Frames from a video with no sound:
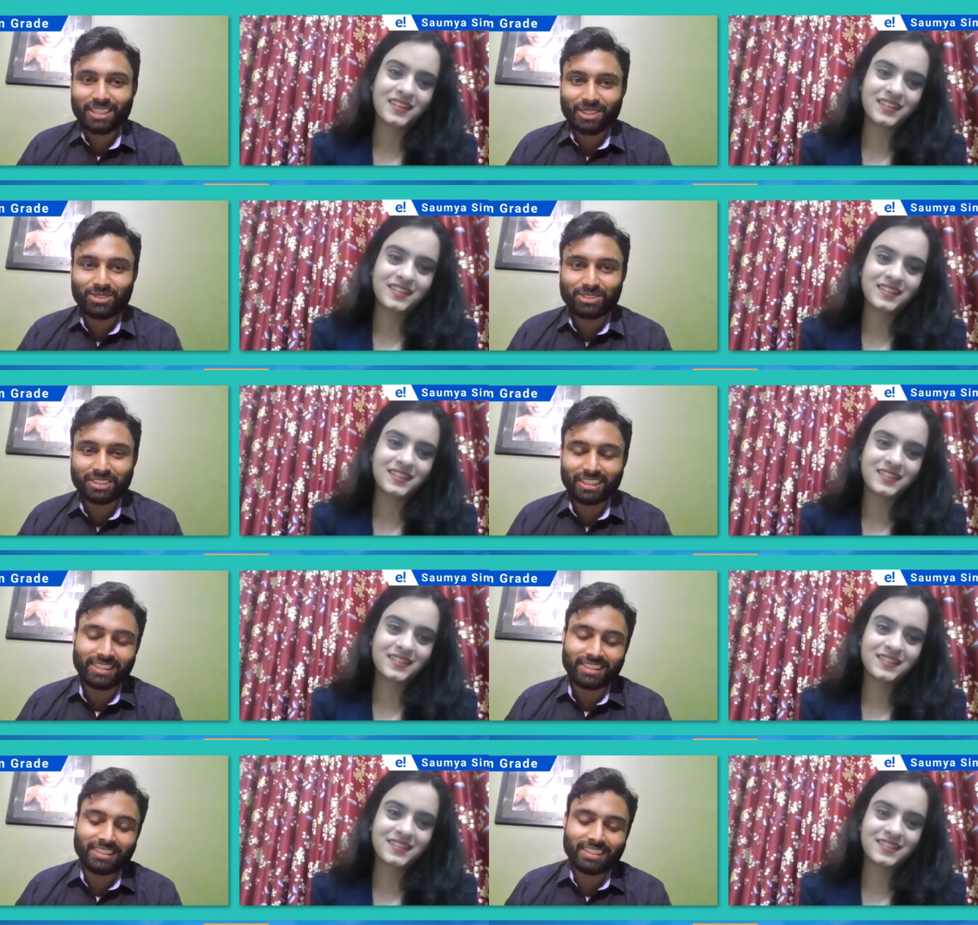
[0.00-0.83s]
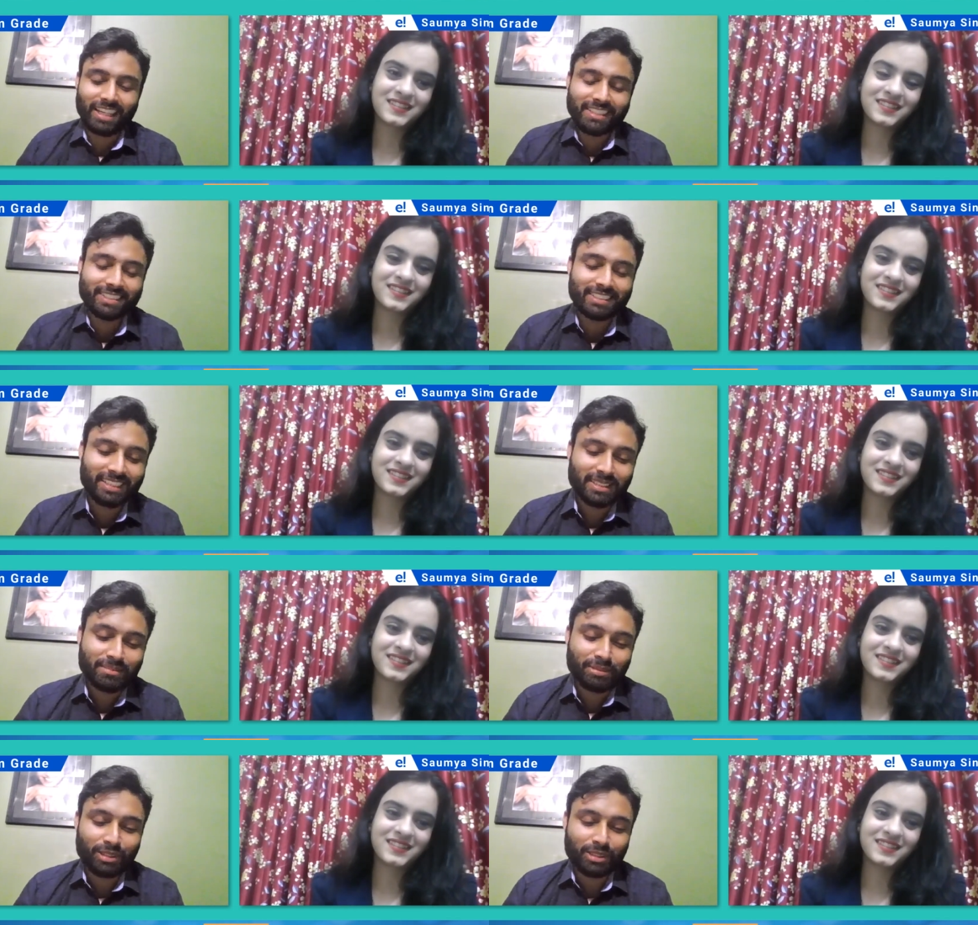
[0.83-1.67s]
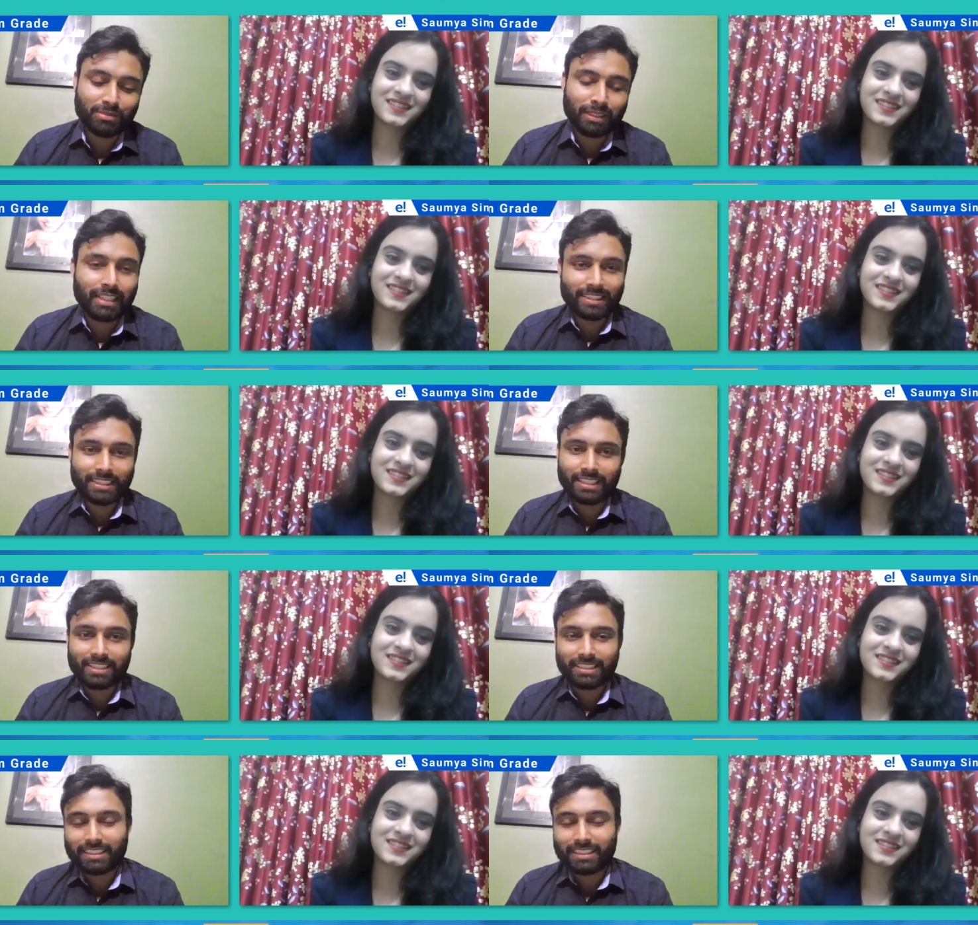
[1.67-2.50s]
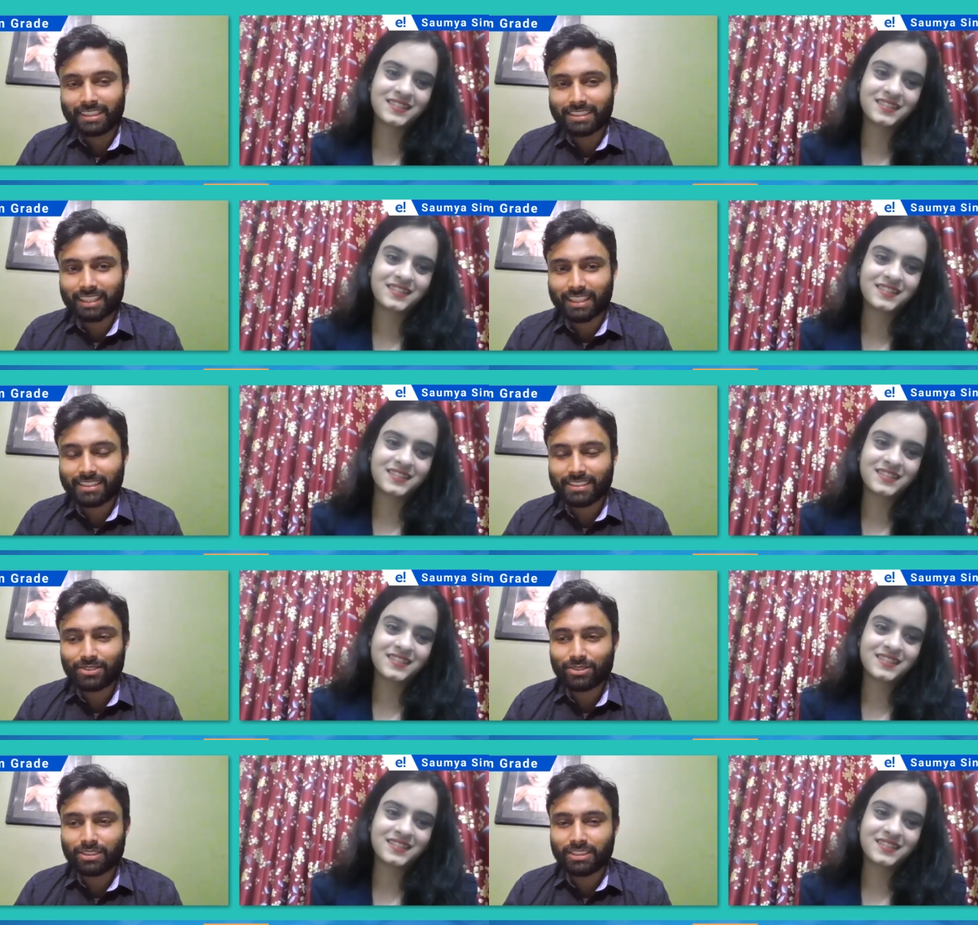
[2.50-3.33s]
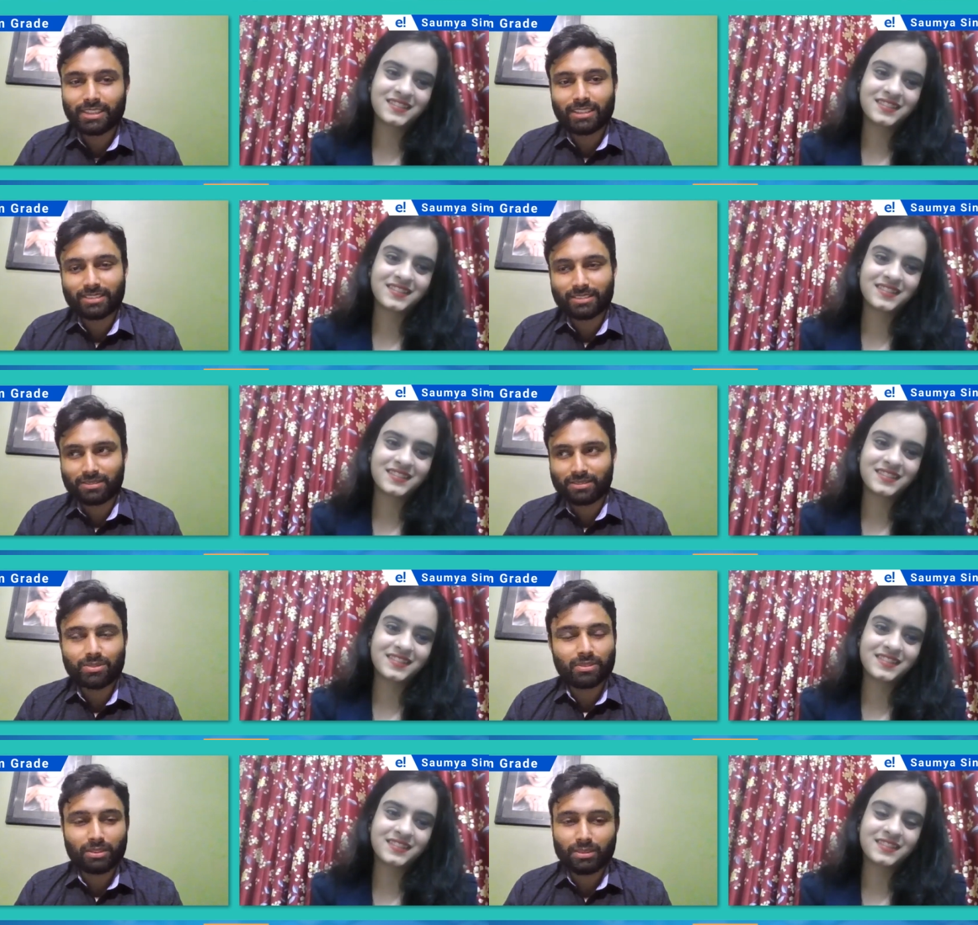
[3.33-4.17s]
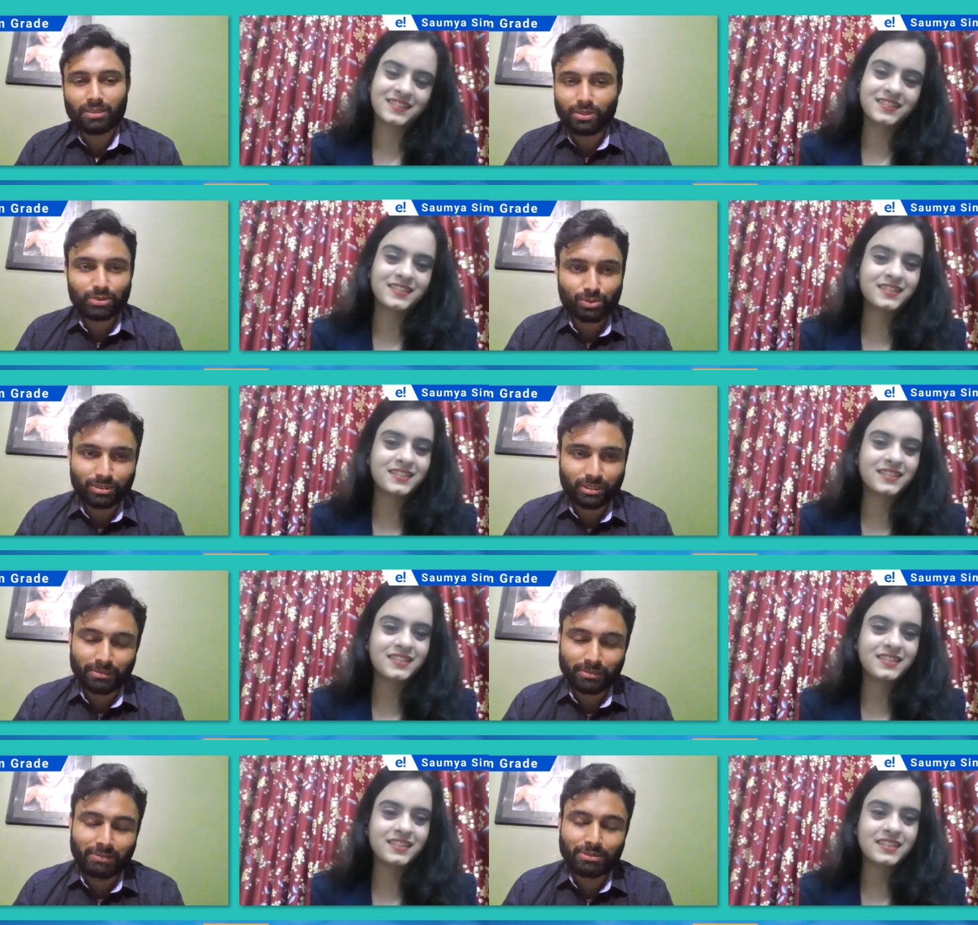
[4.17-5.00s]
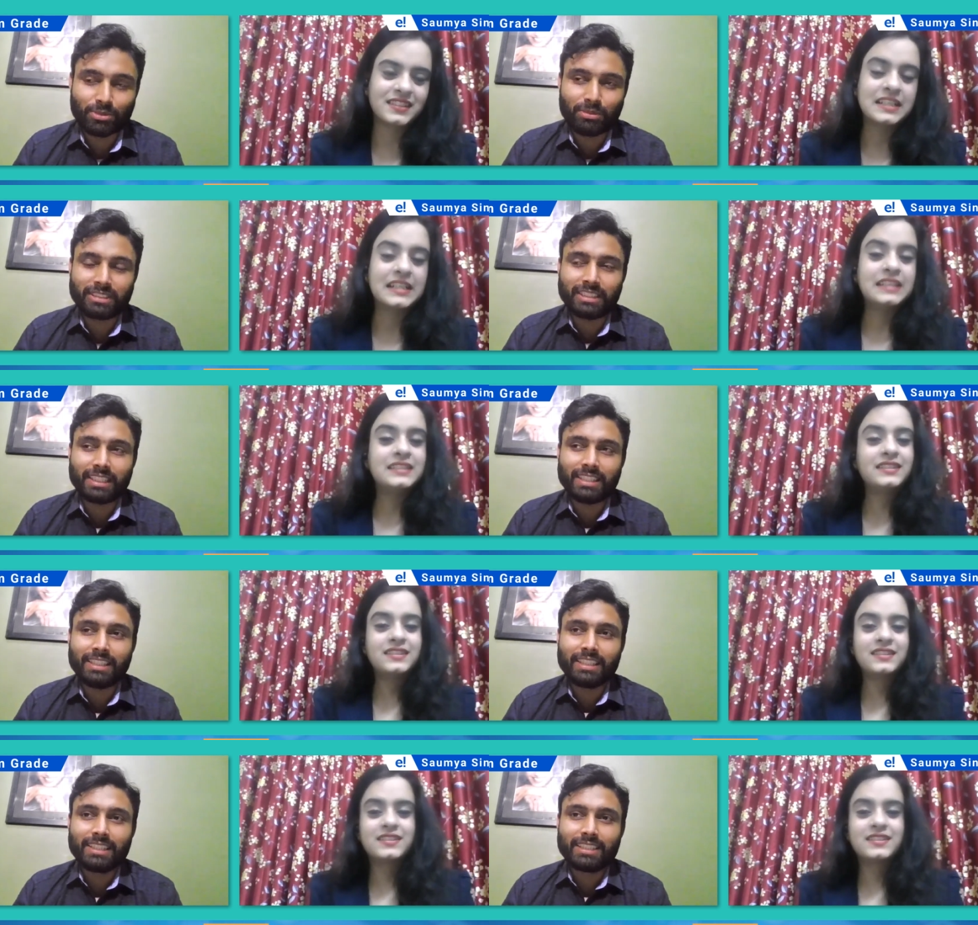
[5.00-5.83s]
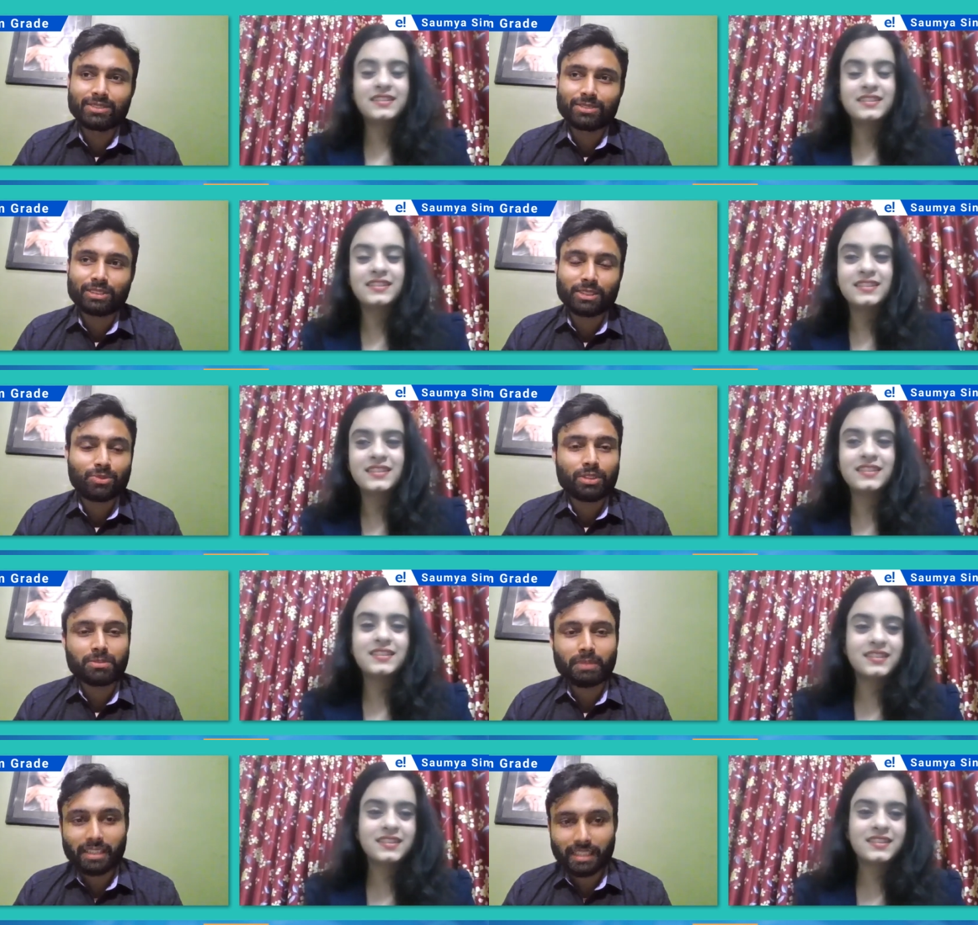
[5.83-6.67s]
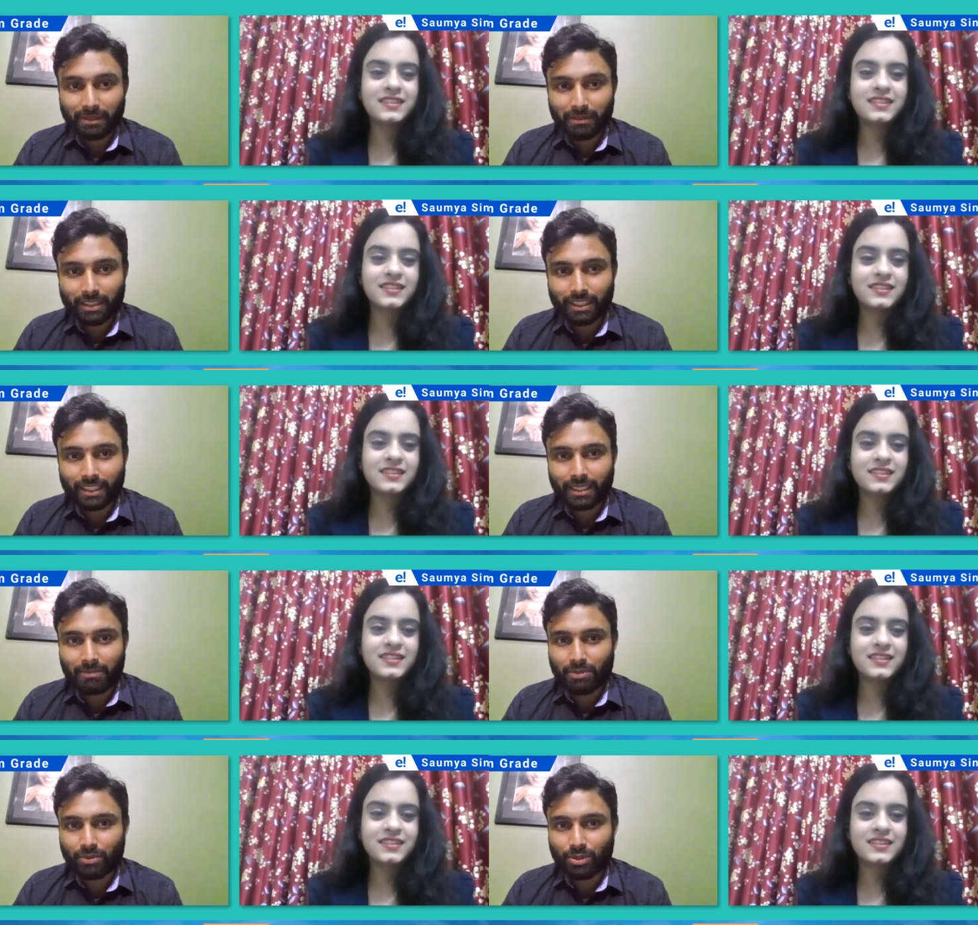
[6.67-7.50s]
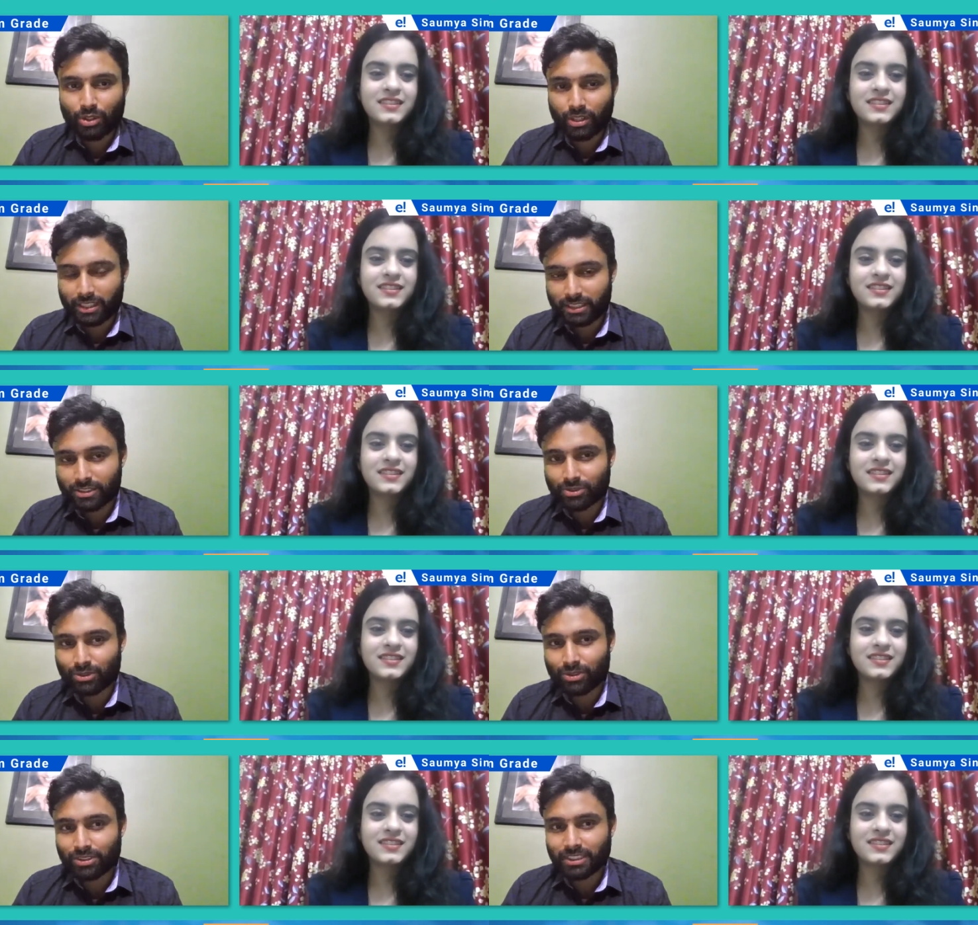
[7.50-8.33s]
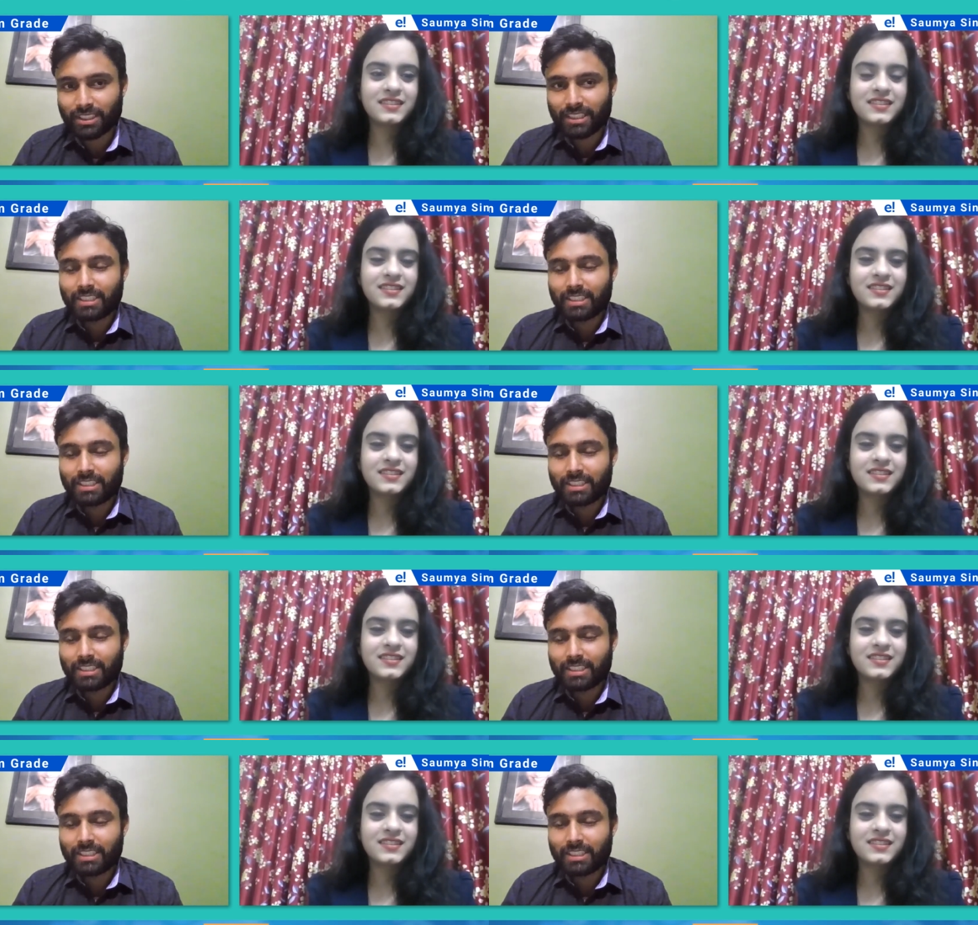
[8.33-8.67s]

Speaker 1: looks nice because my designation is data scientist, so it looks cool sometimes. So basically, so this was my dream at that time before joining this course.